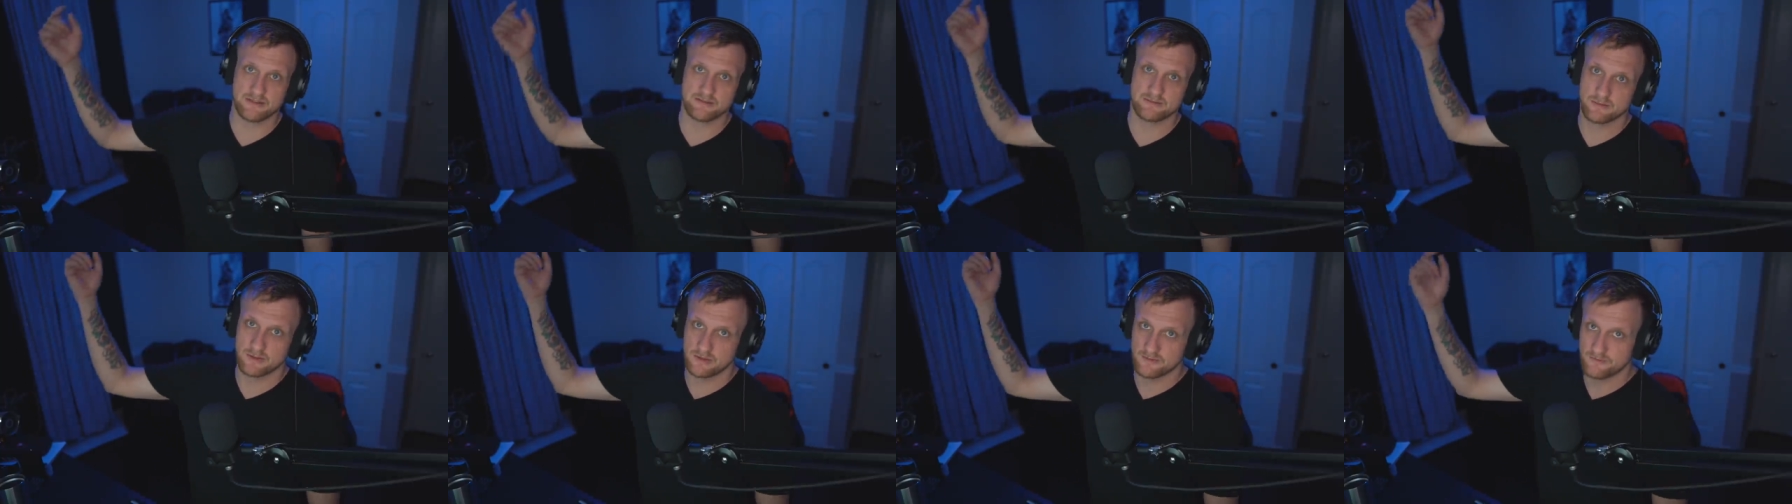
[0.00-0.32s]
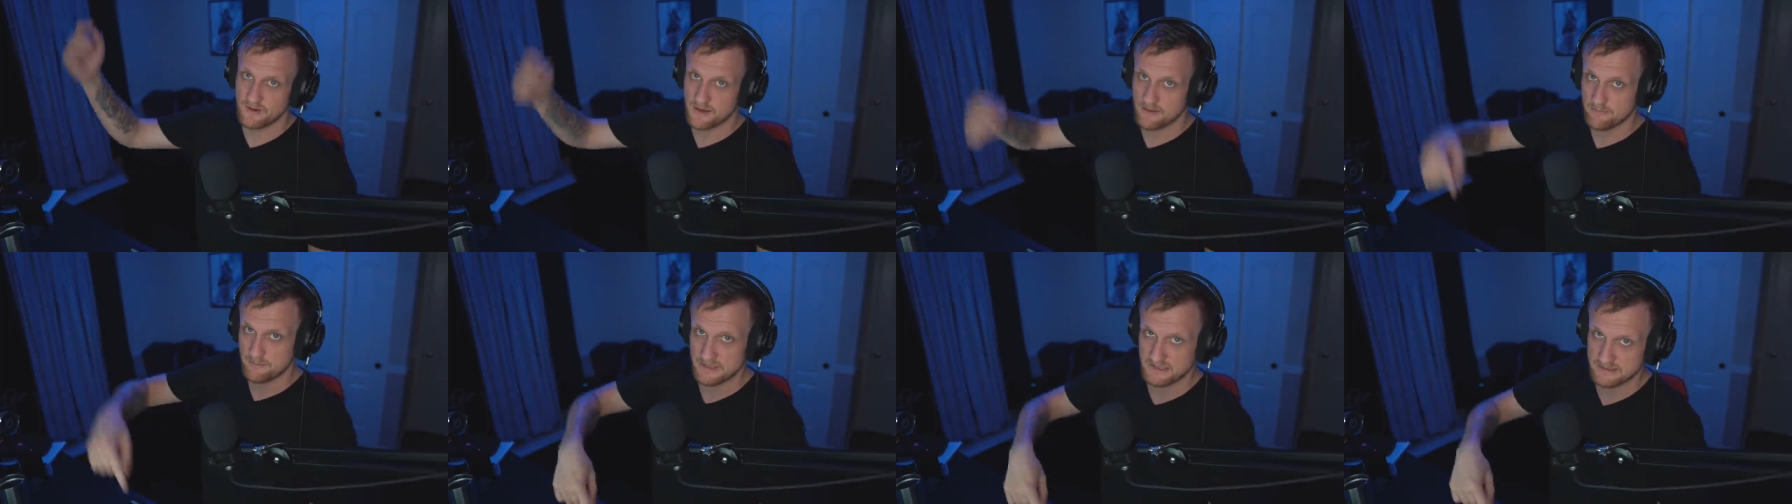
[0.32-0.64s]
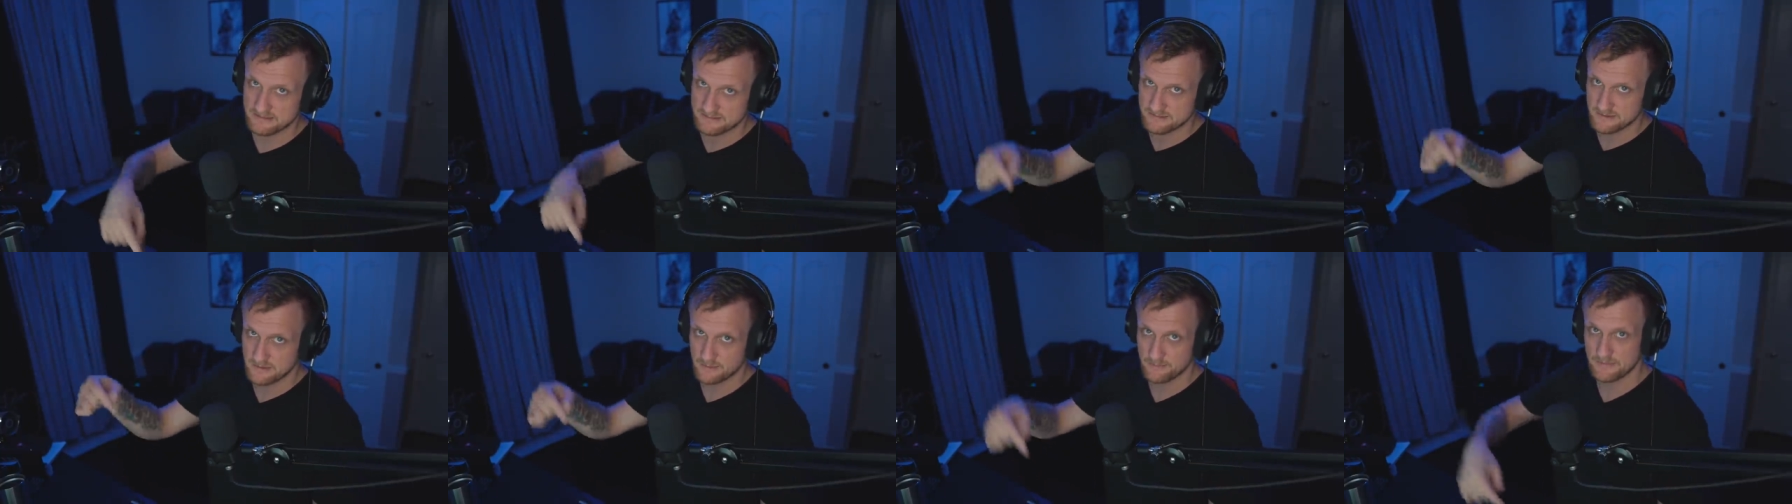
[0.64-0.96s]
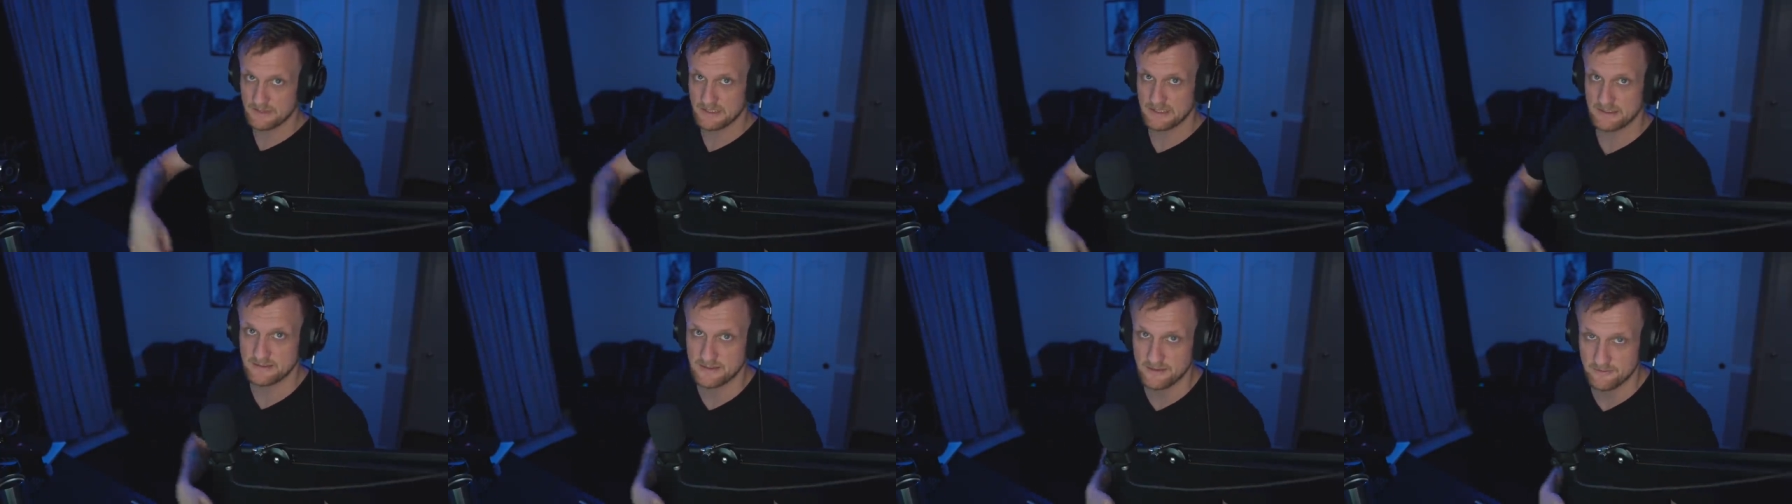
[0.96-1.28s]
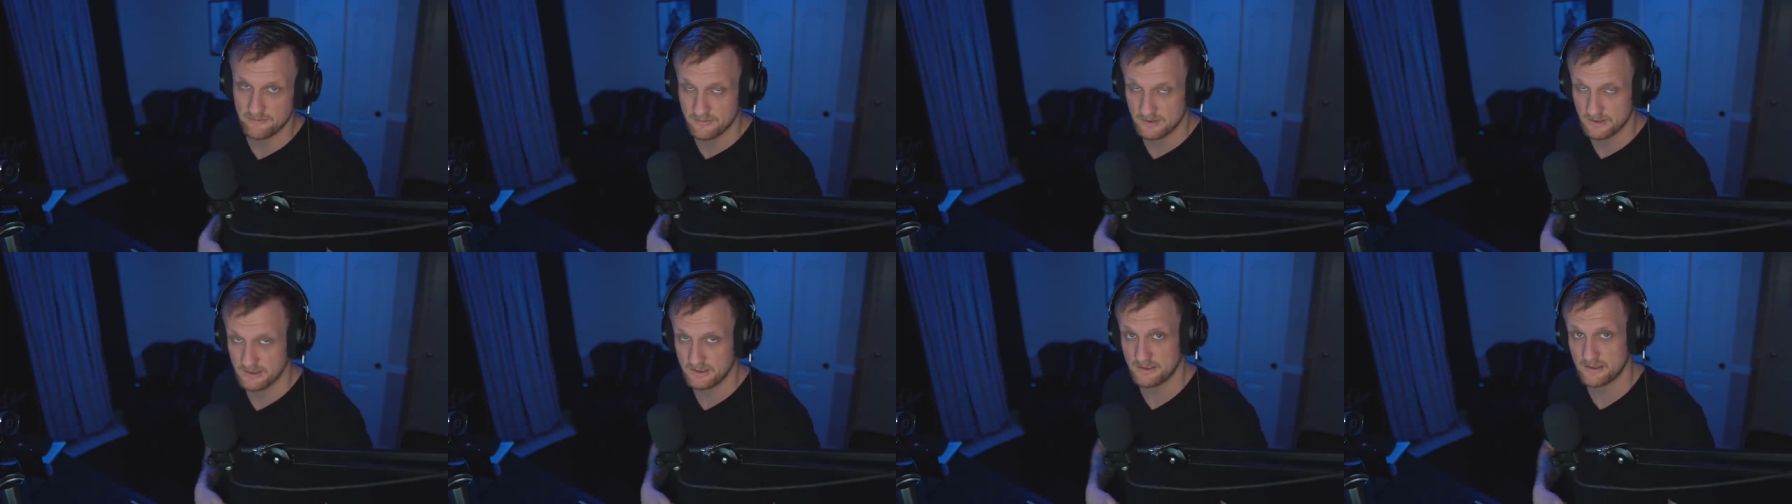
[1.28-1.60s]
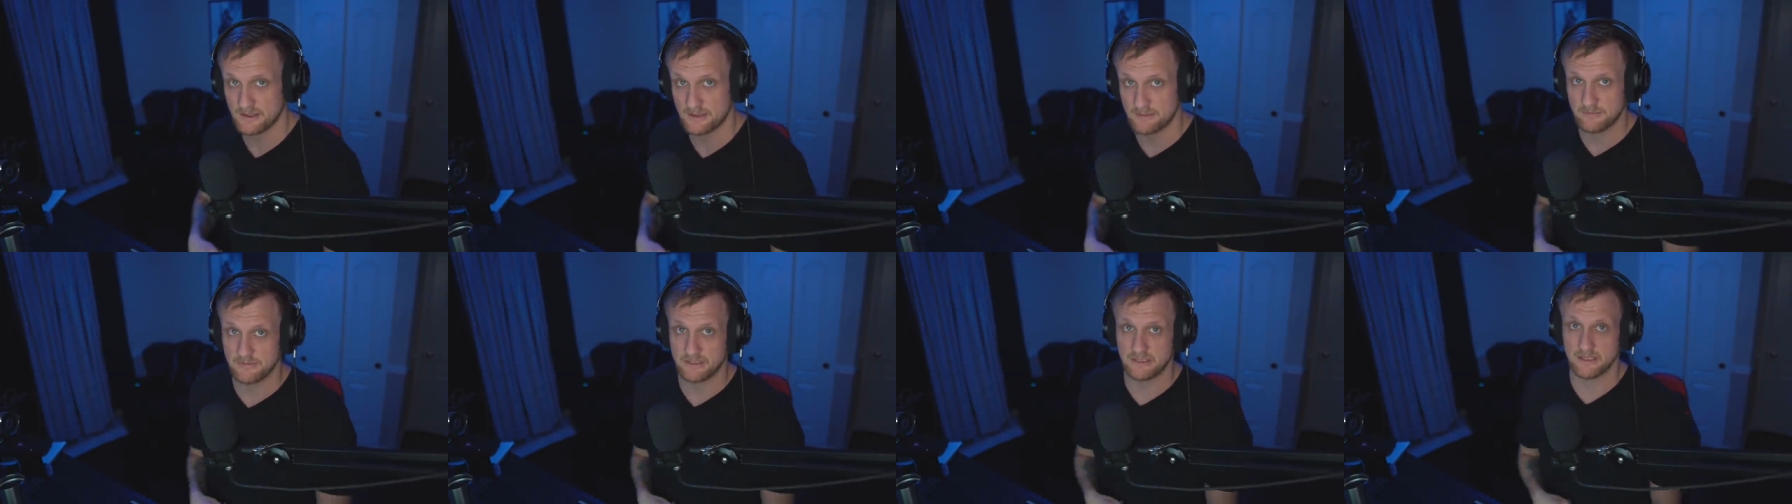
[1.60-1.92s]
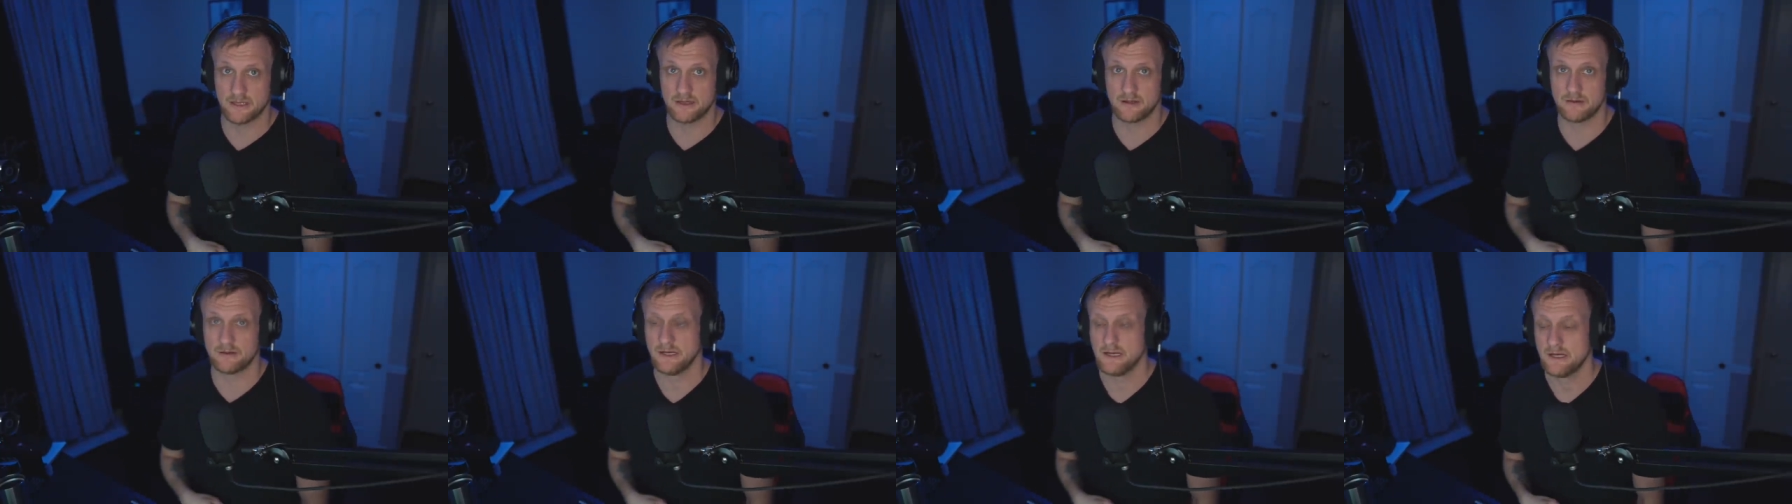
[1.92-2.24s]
or if I missed something, definitely let me know